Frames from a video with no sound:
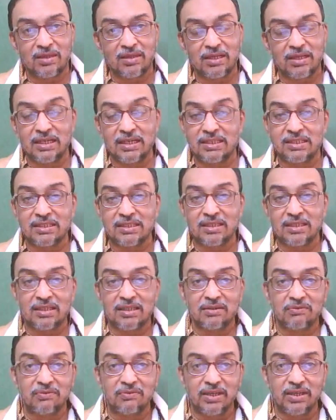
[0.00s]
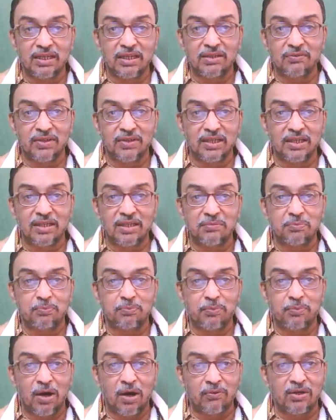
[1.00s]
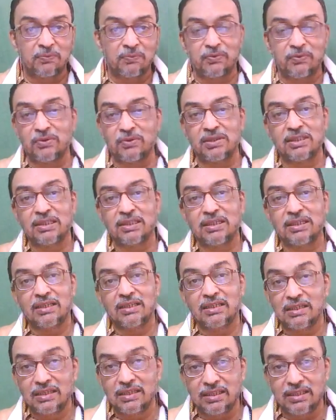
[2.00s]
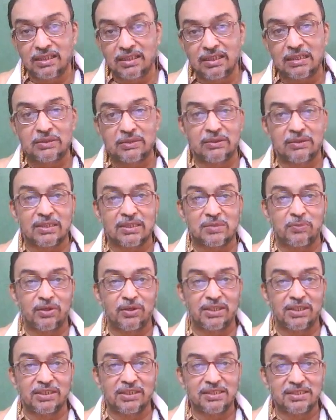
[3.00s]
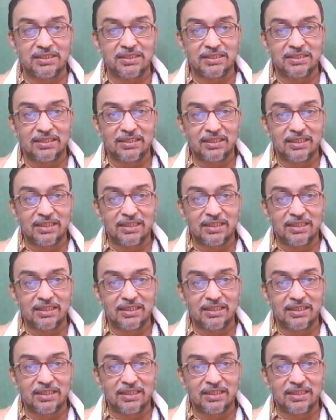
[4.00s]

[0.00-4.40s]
It's a very powerful legal correspondence,